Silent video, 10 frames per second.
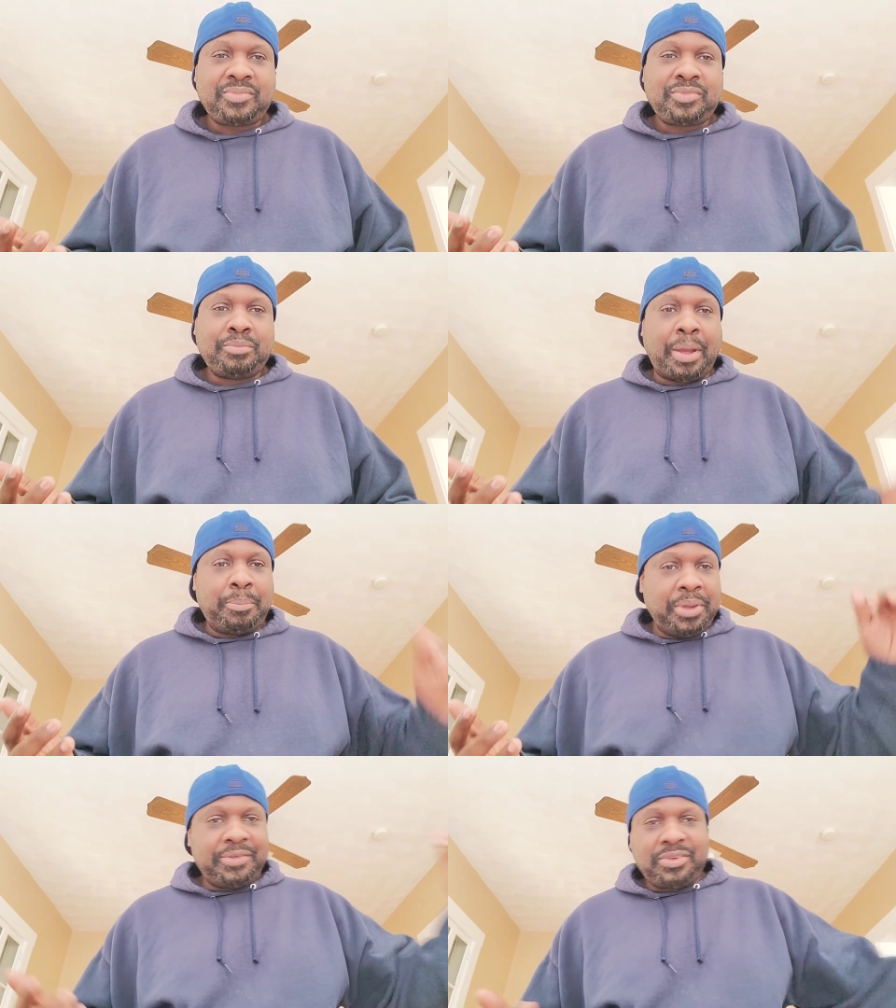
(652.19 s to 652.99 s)
My
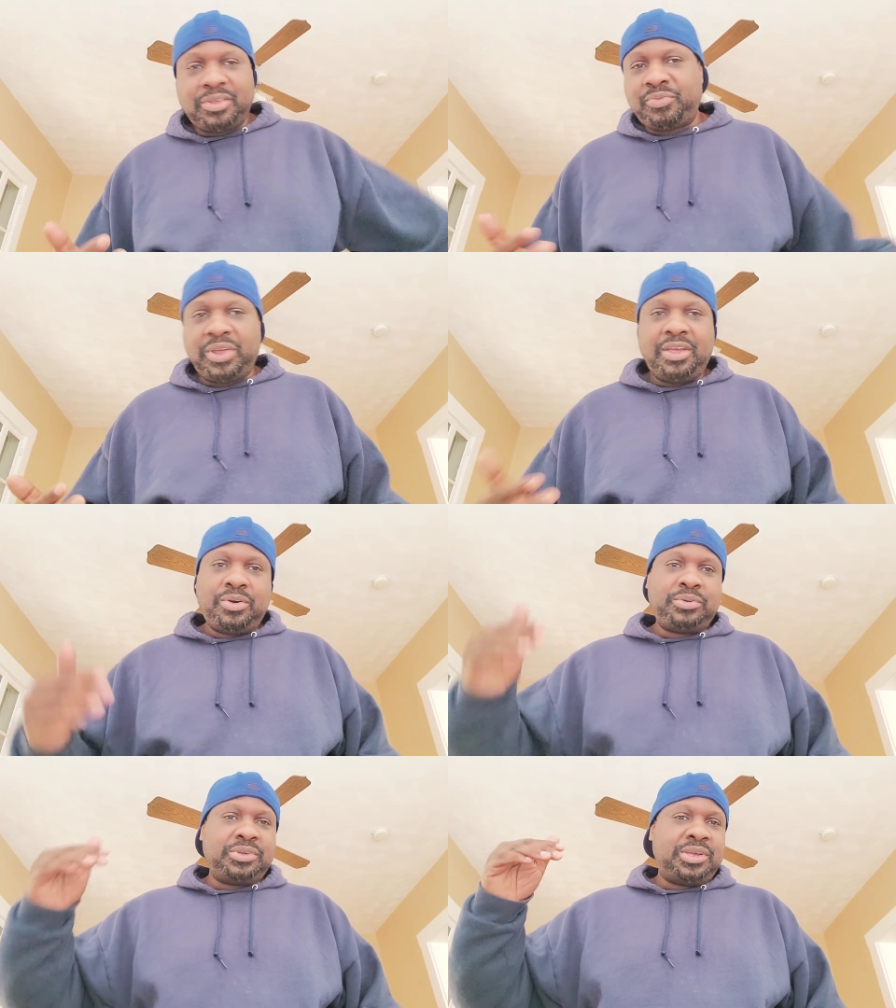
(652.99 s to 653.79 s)
business
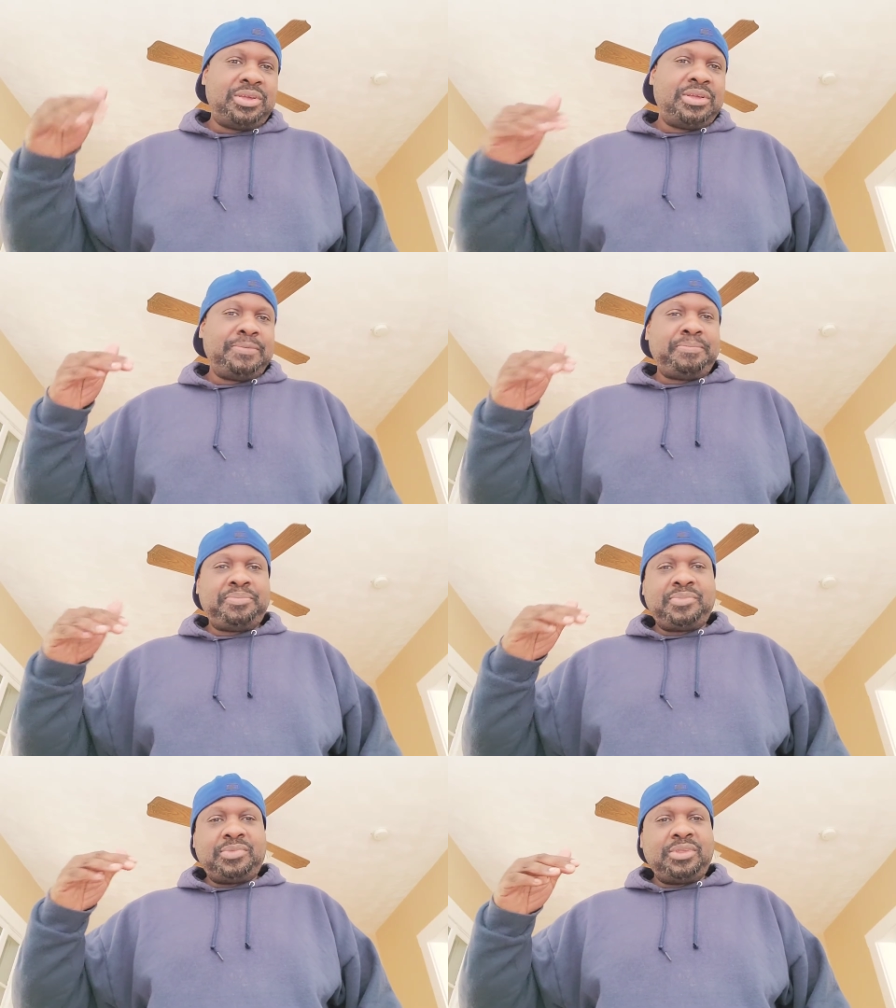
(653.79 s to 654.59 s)
failed.
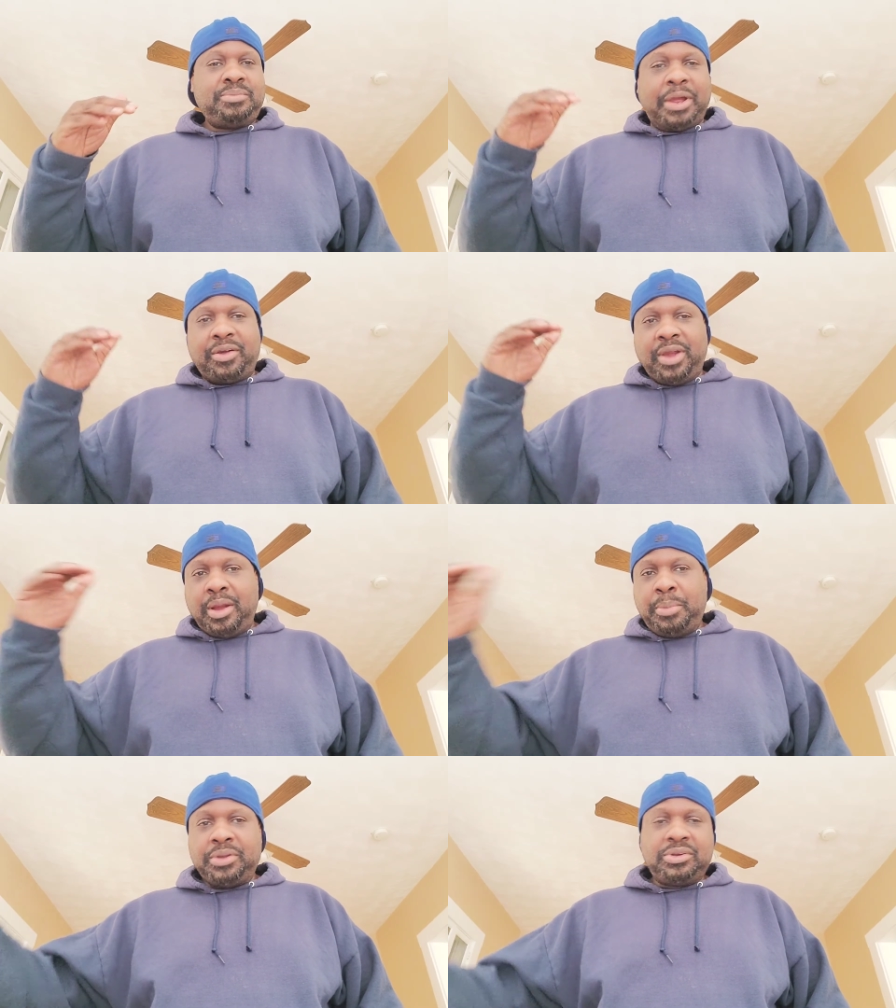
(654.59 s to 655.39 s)
My
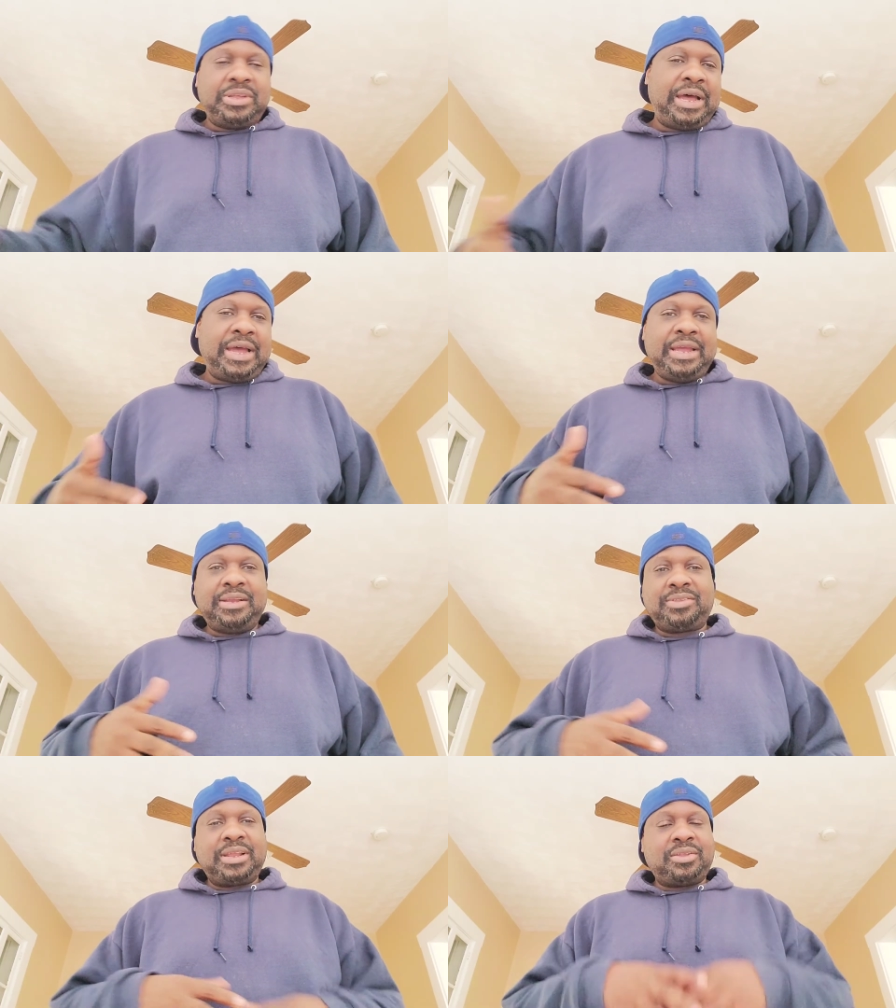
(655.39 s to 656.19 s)
grandmother died, and
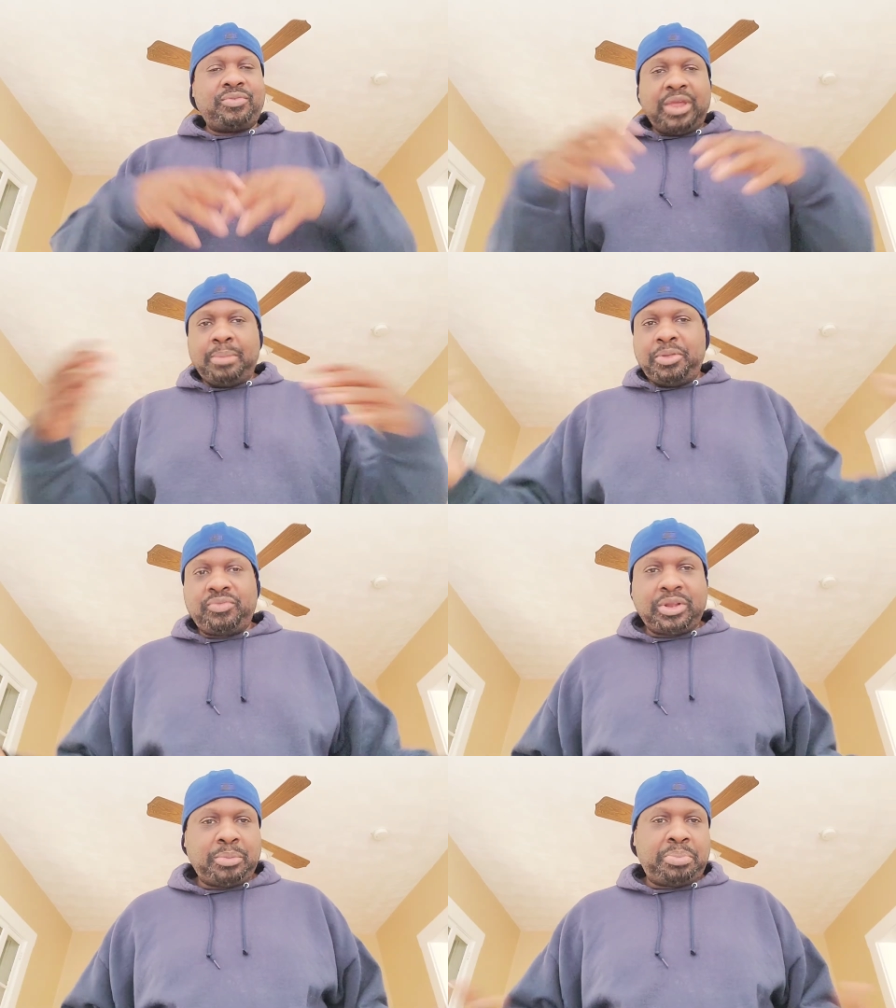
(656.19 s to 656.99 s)
it's like the family
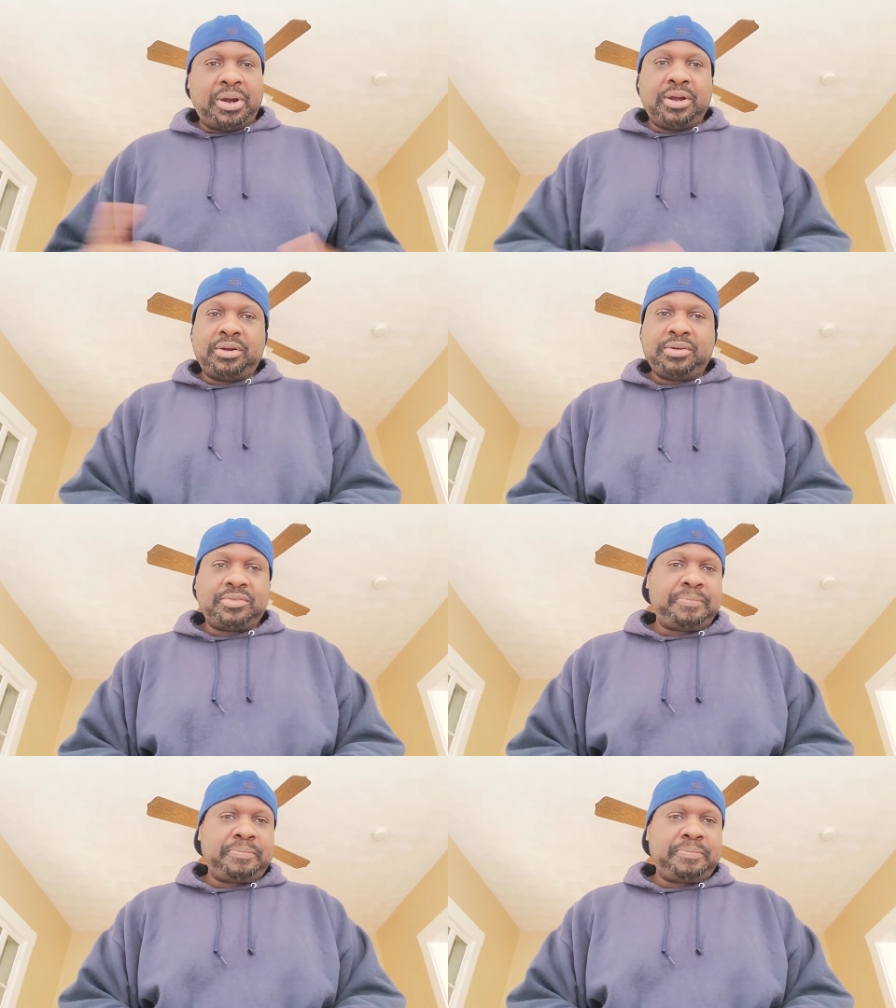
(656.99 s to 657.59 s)
fell apart.